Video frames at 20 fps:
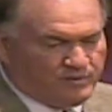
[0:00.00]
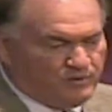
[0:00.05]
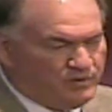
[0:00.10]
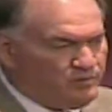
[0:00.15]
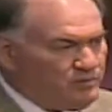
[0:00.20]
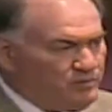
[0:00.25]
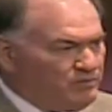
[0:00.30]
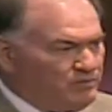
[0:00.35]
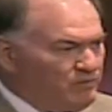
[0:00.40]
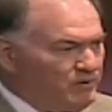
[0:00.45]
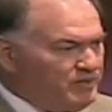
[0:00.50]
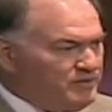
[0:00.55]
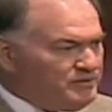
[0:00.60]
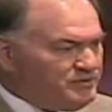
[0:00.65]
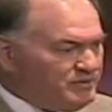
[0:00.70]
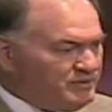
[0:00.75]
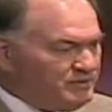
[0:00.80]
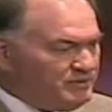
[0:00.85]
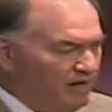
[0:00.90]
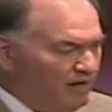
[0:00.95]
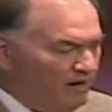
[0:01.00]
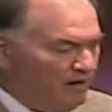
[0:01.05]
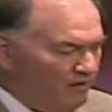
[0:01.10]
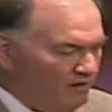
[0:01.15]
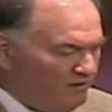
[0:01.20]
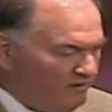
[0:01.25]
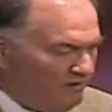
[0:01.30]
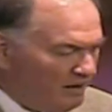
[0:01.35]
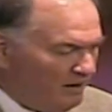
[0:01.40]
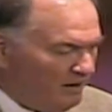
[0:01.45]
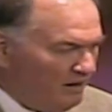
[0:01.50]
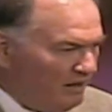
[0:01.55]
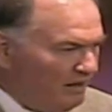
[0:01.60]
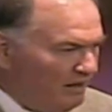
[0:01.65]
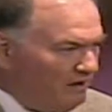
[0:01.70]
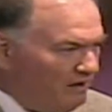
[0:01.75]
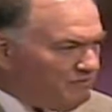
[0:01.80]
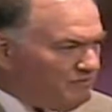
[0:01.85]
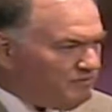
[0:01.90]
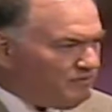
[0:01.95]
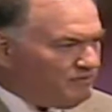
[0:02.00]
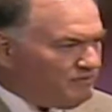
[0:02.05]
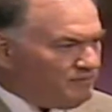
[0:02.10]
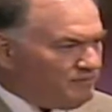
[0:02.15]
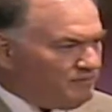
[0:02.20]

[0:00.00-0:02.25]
we would have wasted all of our lives.